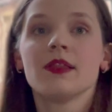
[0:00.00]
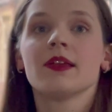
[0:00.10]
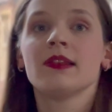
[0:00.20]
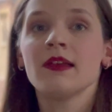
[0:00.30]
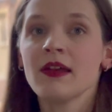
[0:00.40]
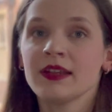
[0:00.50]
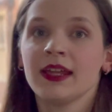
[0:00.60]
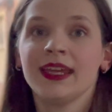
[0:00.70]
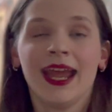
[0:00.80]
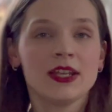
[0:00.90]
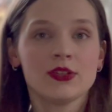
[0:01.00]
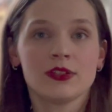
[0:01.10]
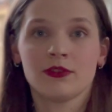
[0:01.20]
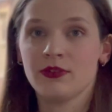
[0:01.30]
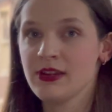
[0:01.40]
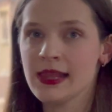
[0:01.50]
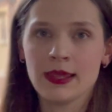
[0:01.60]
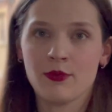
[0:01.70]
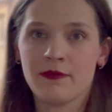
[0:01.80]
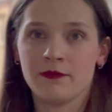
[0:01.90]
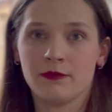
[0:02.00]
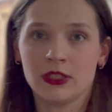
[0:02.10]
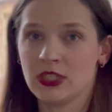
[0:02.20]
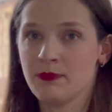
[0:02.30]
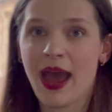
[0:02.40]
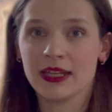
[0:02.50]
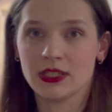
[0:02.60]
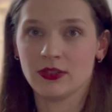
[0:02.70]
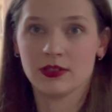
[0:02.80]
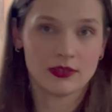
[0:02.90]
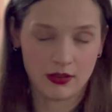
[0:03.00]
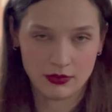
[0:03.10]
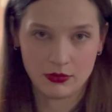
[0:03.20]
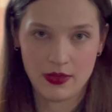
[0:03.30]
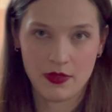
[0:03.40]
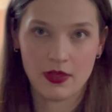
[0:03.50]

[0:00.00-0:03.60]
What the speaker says: The learner can just freely with which badge to start with.